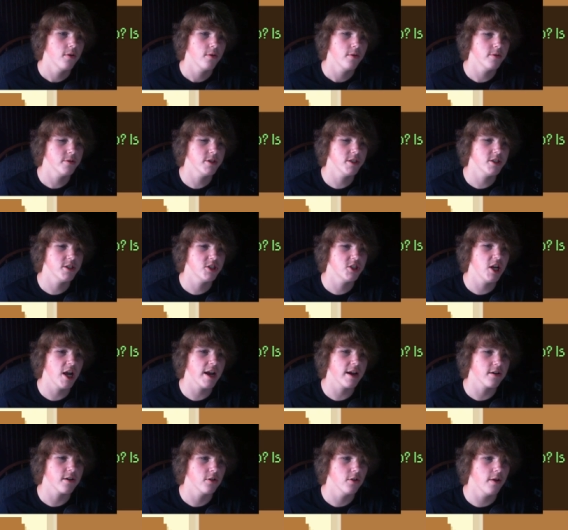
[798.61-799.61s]
Is this
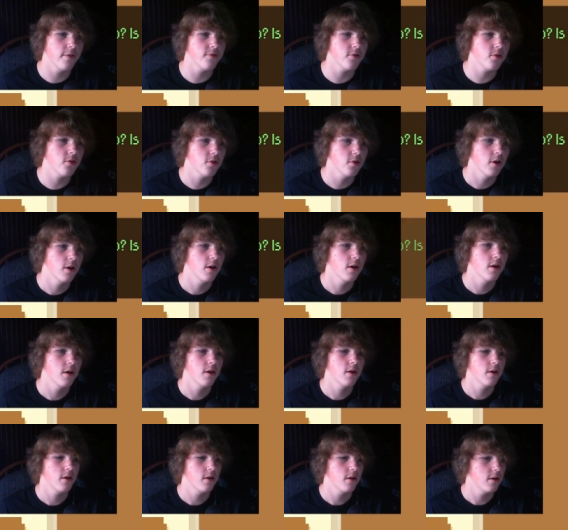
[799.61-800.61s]
Jack Glover?
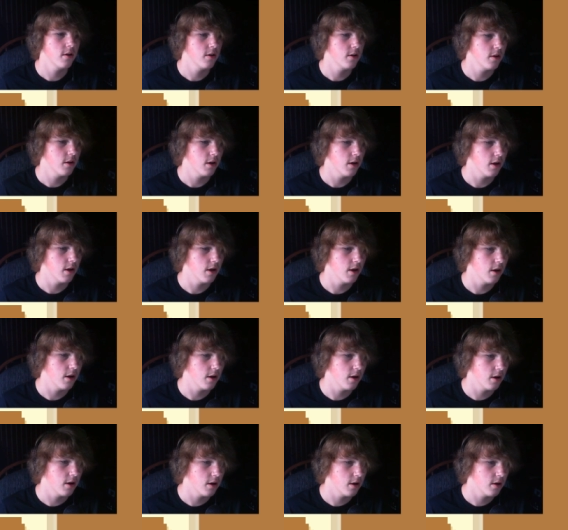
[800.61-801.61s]

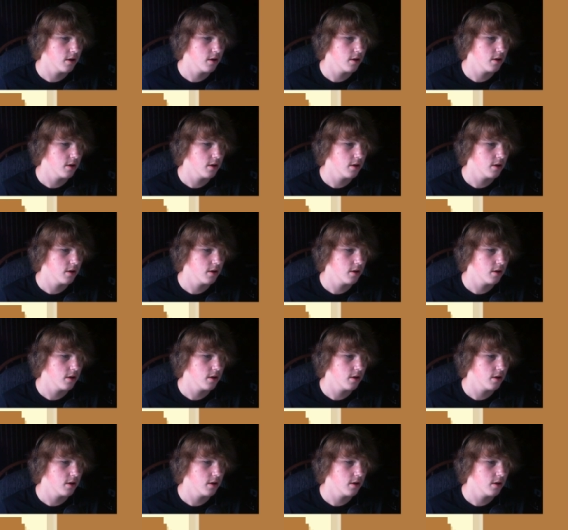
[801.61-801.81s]
Uh,